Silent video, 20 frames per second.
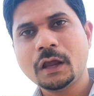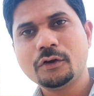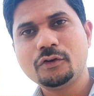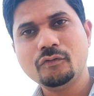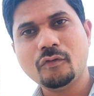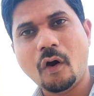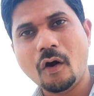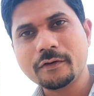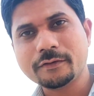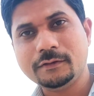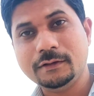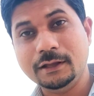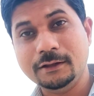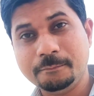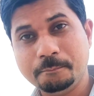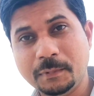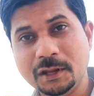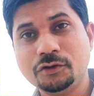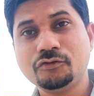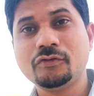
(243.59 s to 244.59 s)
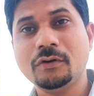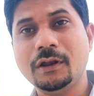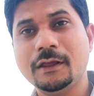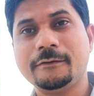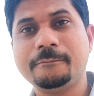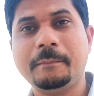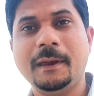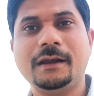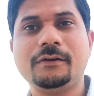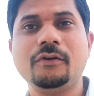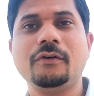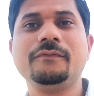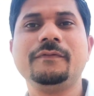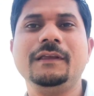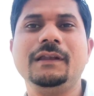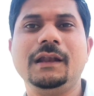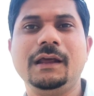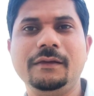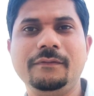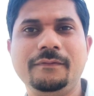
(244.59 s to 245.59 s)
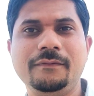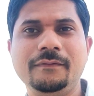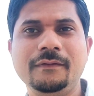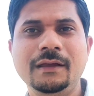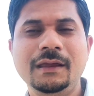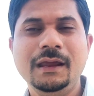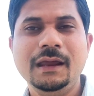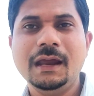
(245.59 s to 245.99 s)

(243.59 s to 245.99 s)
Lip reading: towards the spiritual aspect of the life.